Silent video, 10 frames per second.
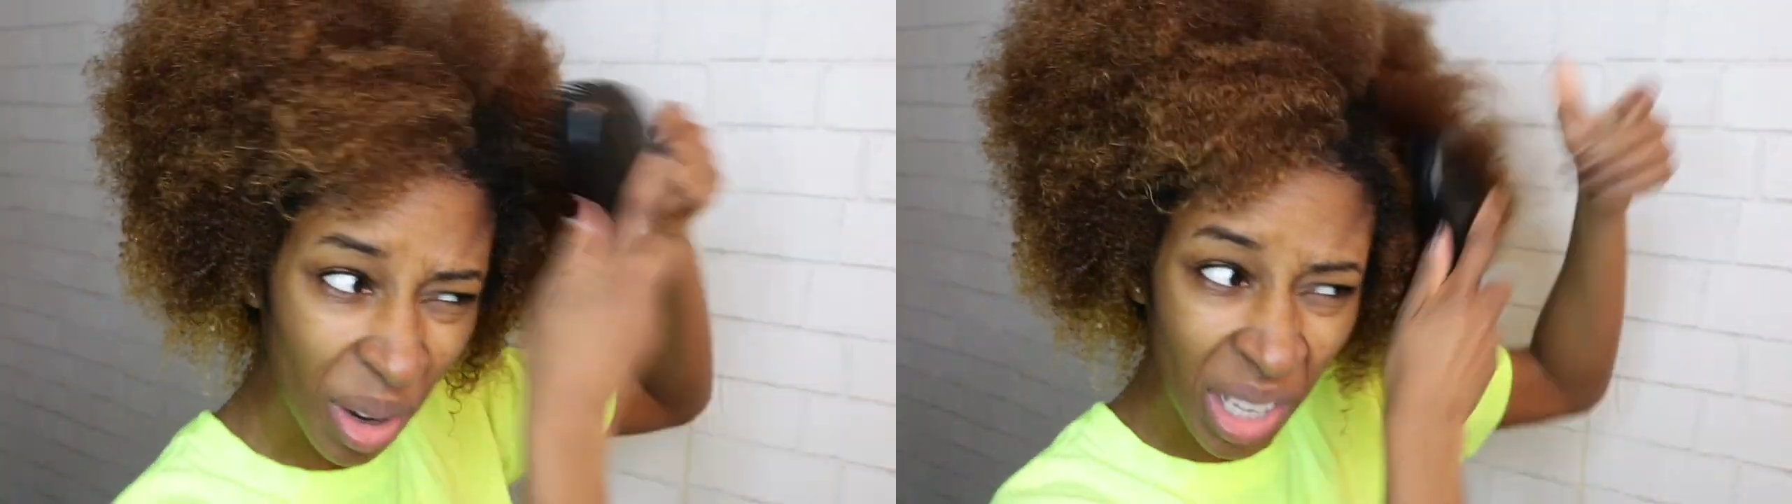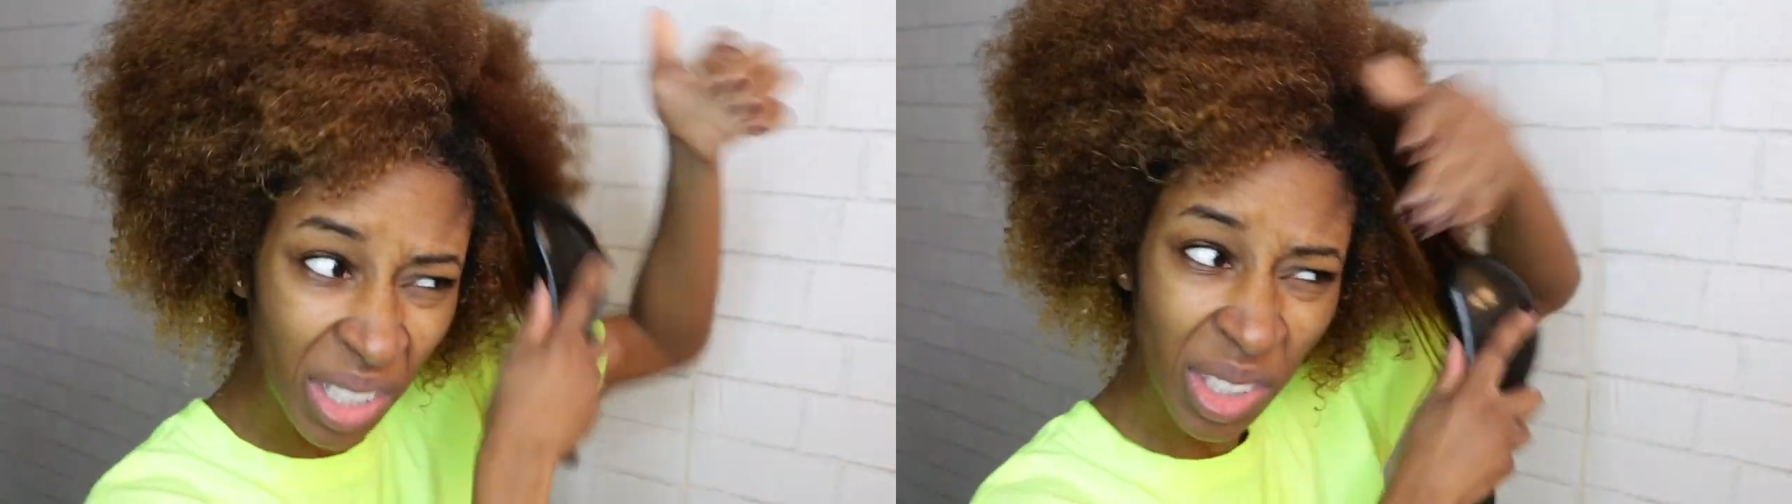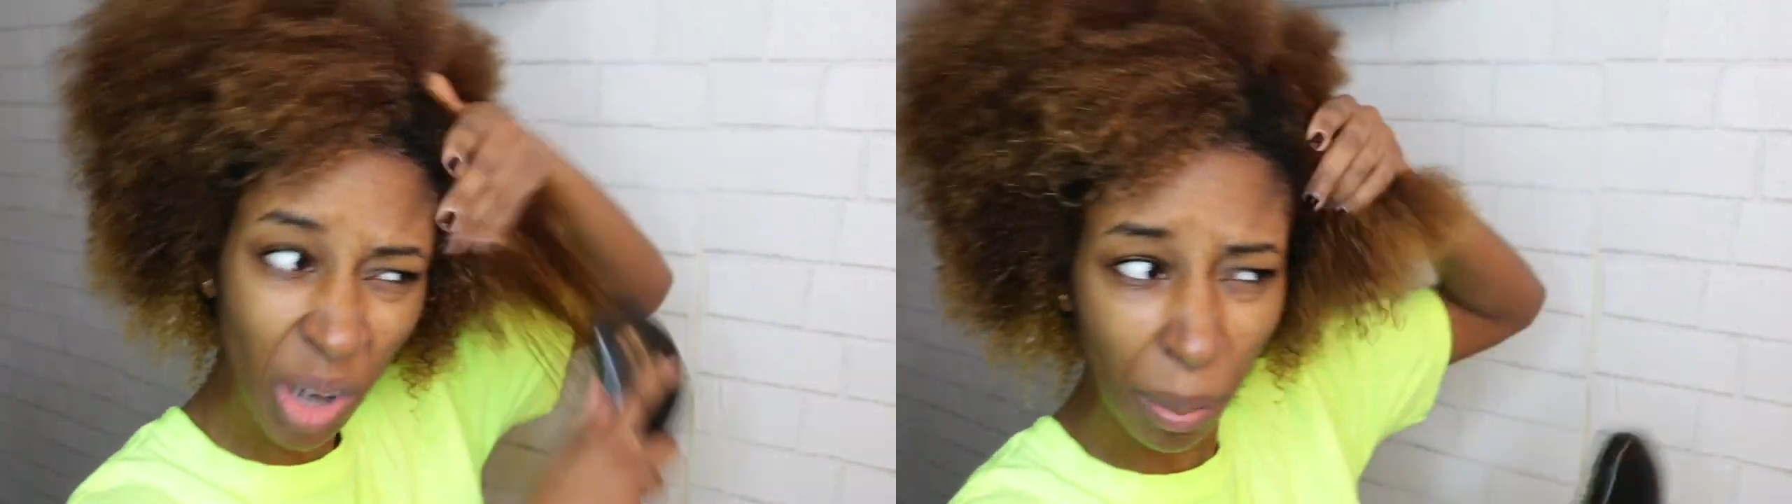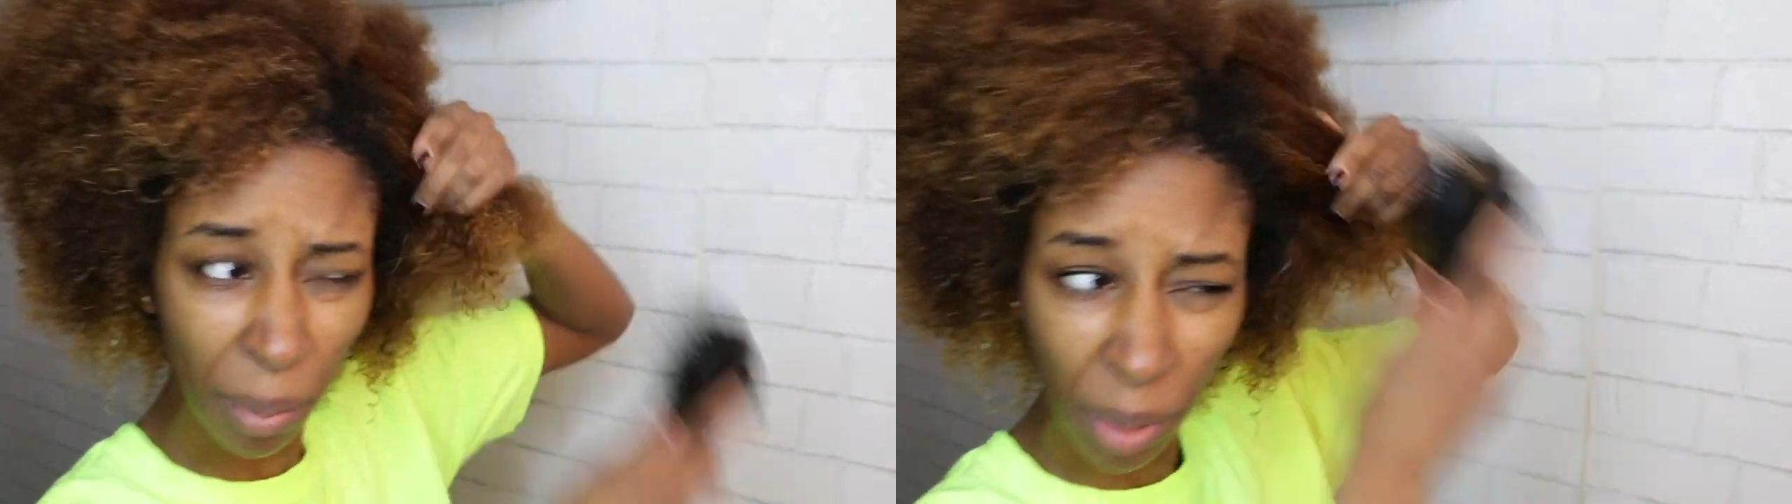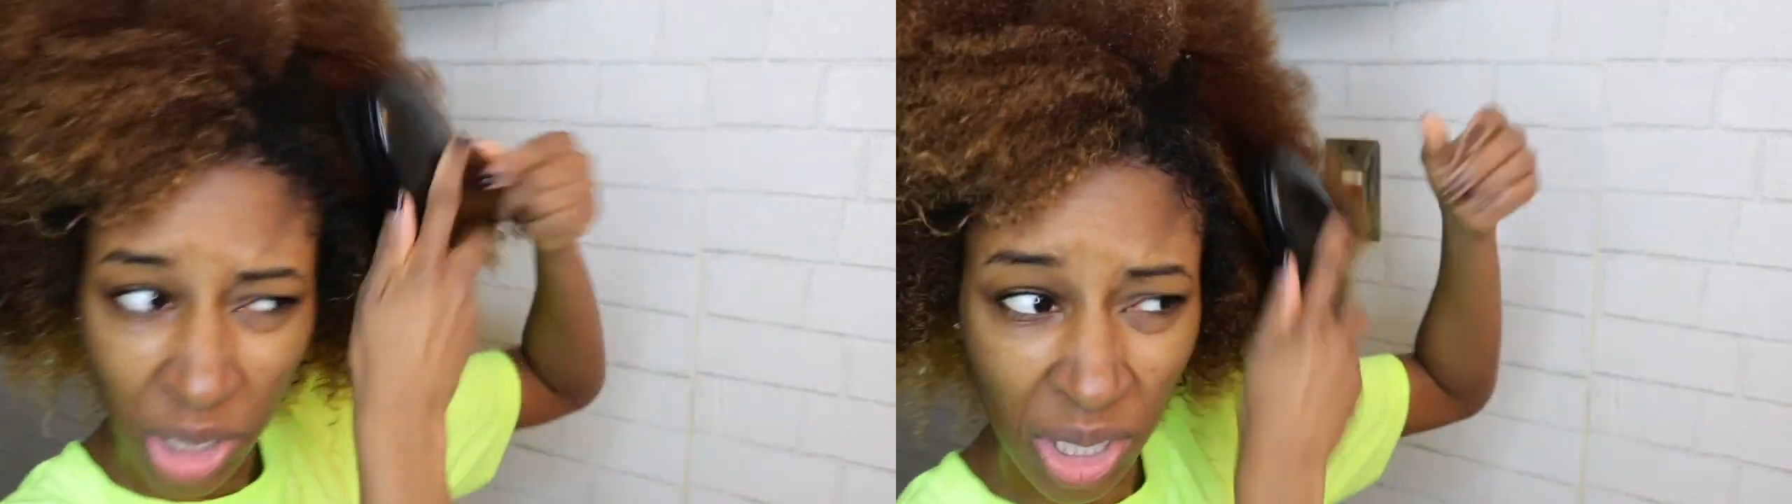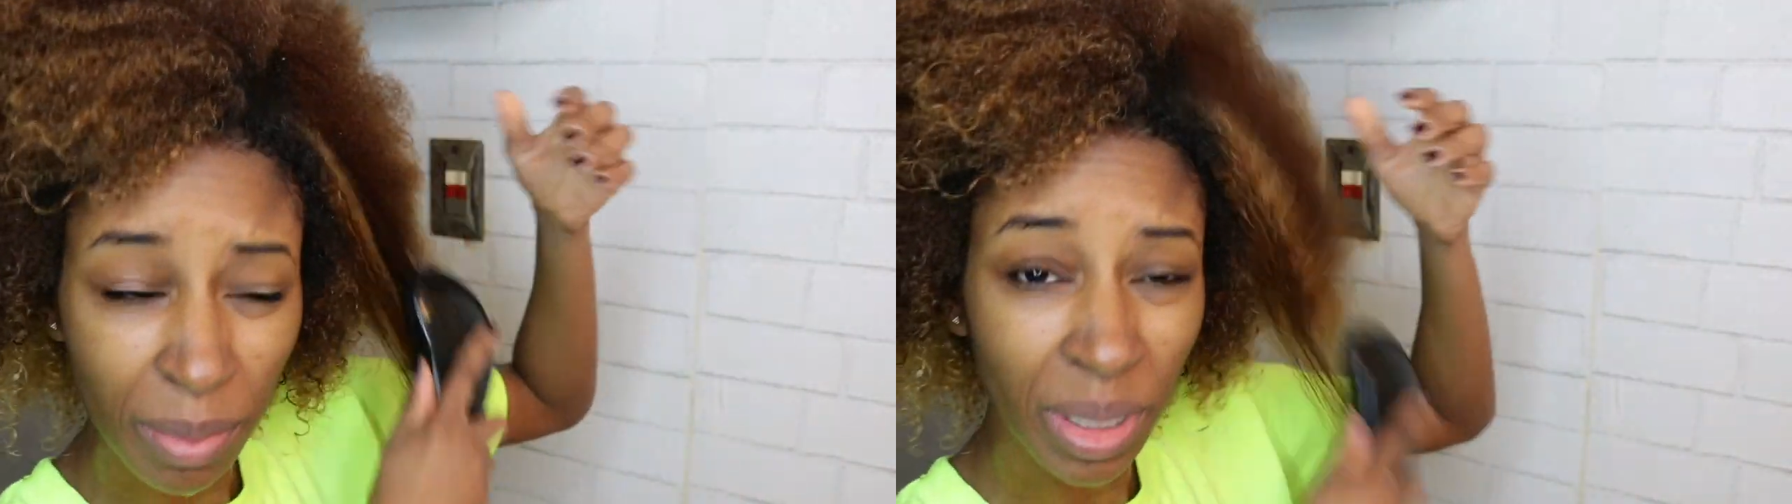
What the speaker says: to go ahead and start brushing